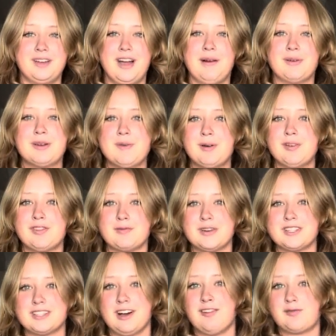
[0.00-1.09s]
I'm gonna make one for
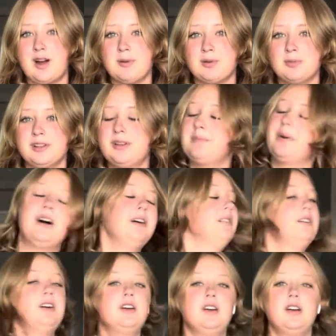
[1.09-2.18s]
myself probably, but
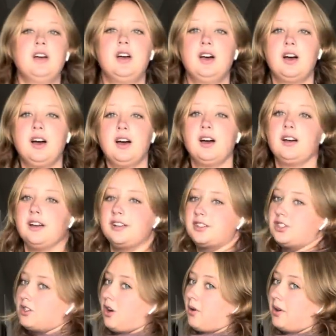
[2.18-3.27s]
it's
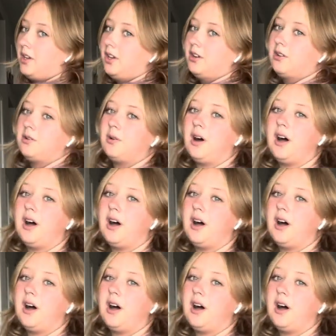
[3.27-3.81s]
so cute.